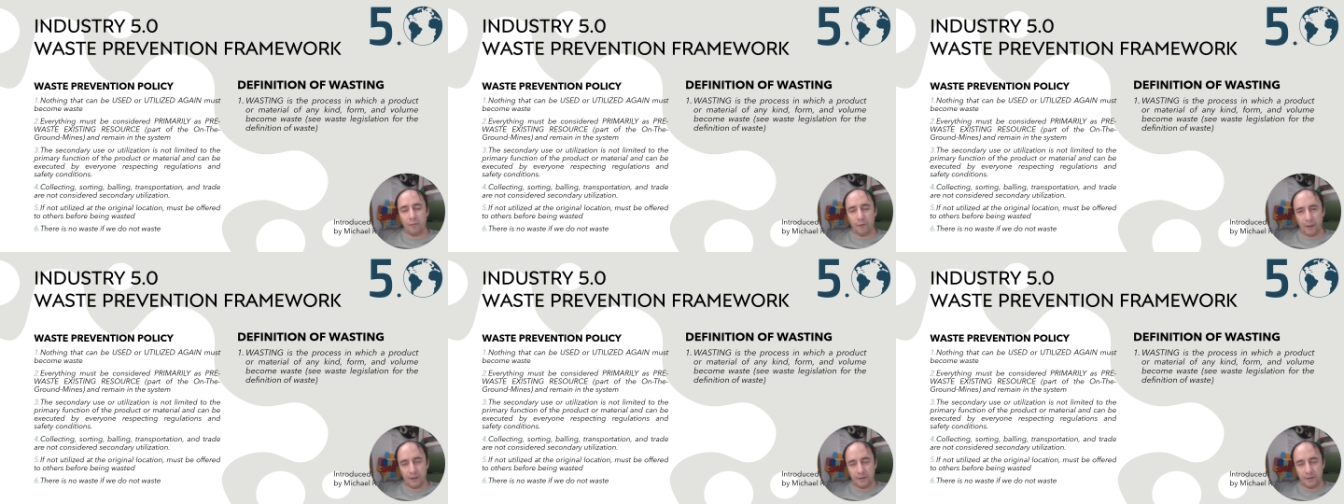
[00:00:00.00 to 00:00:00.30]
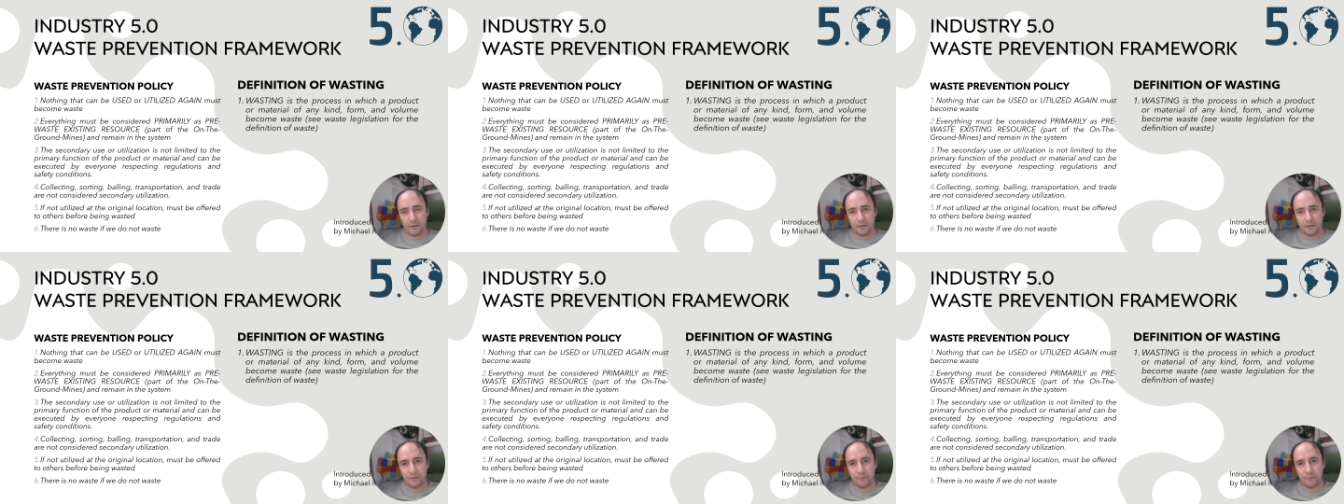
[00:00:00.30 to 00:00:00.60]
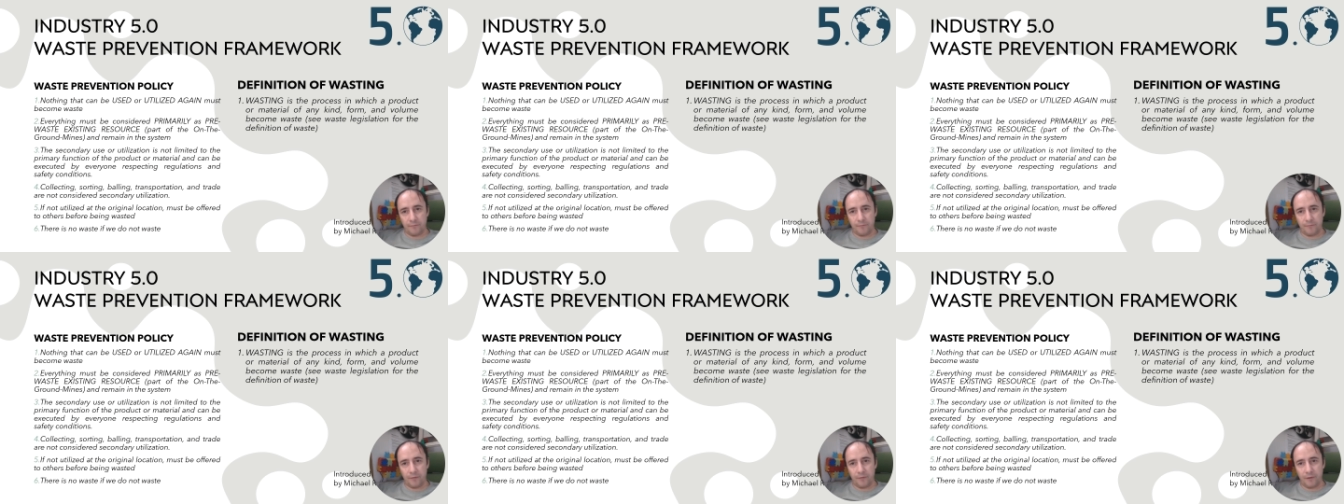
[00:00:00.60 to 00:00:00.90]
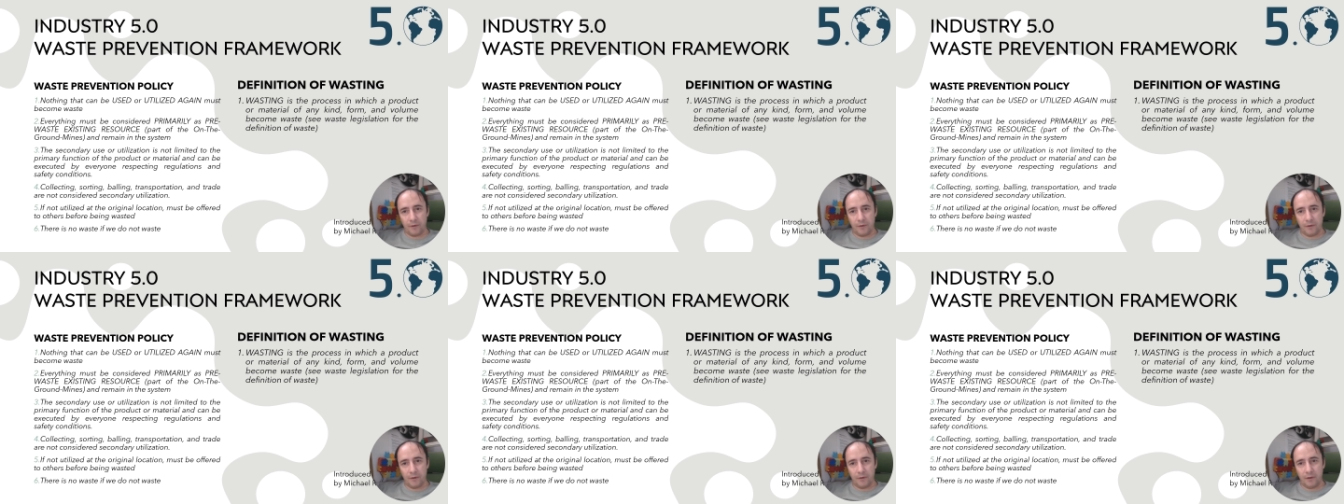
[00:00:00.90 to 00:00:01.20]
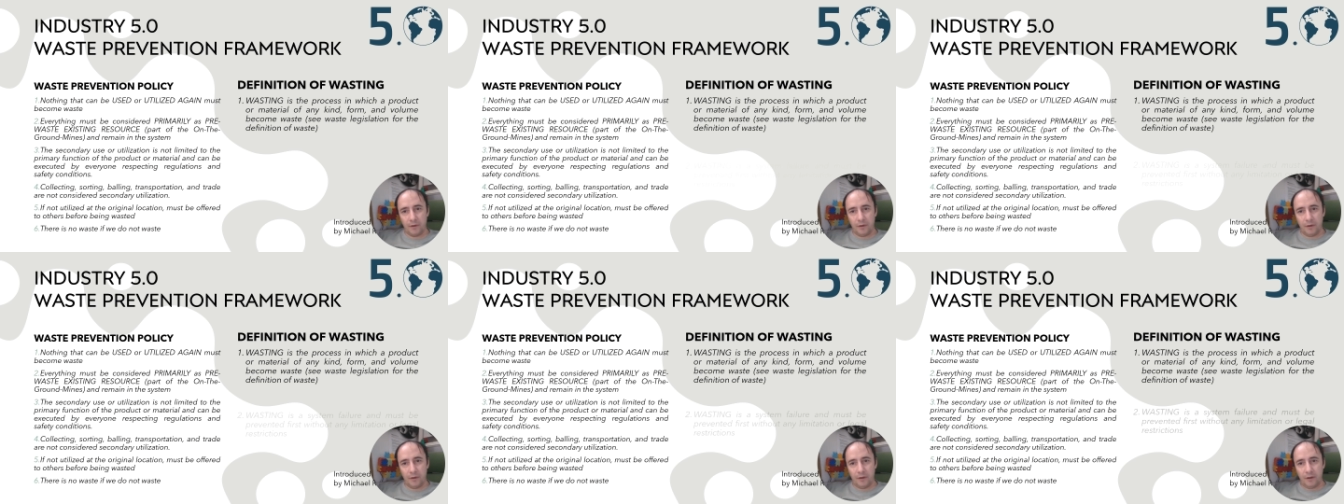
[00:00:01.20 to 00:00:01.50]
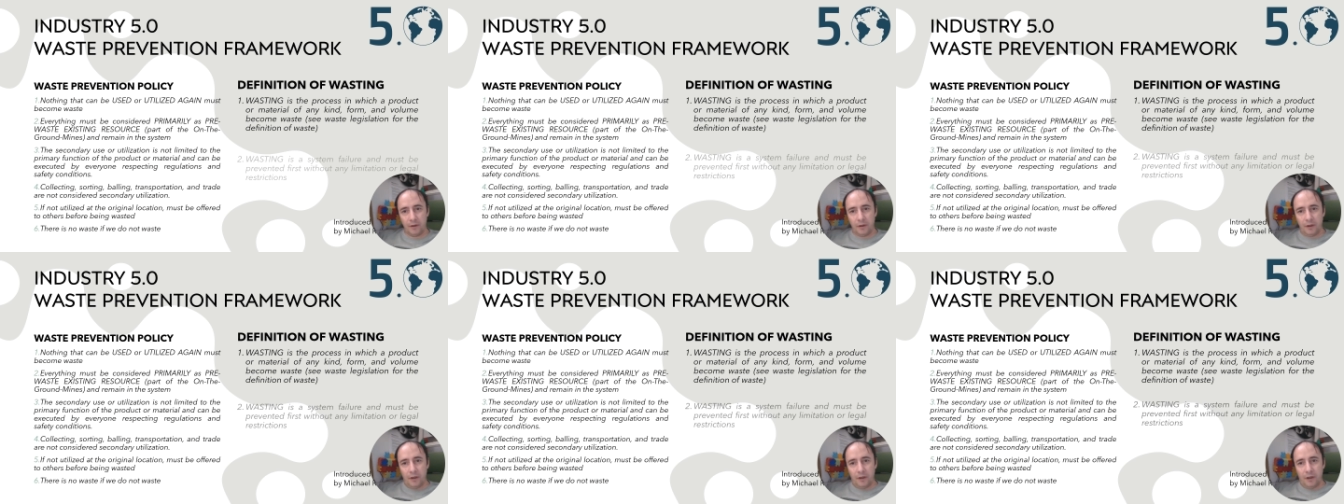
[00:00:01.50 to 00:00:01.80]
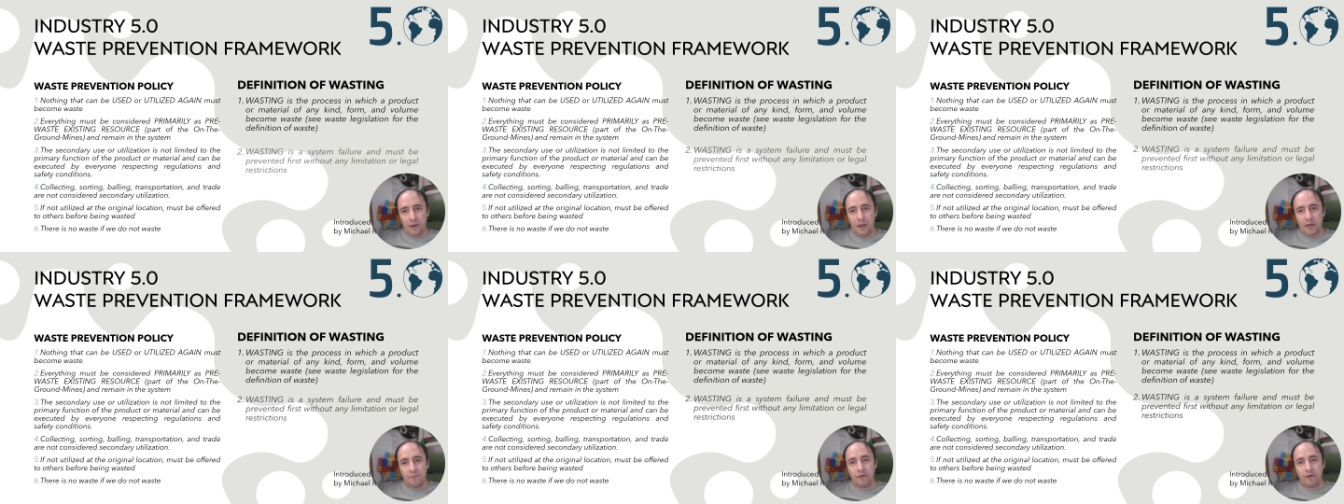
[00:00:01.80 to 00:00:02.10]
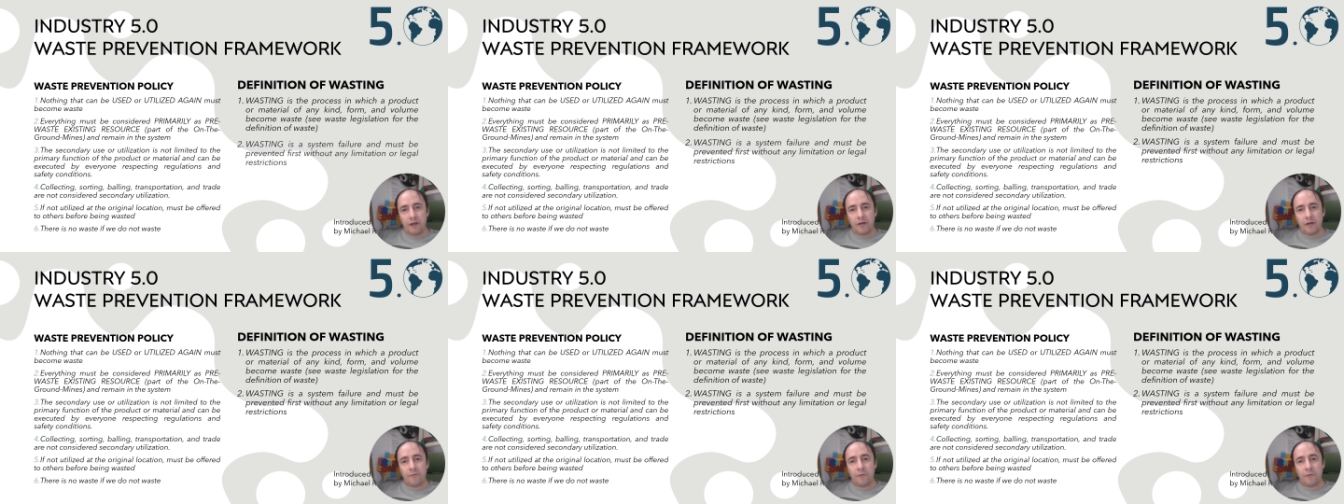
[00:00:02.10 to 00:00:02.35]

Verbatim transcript: waste. In fact,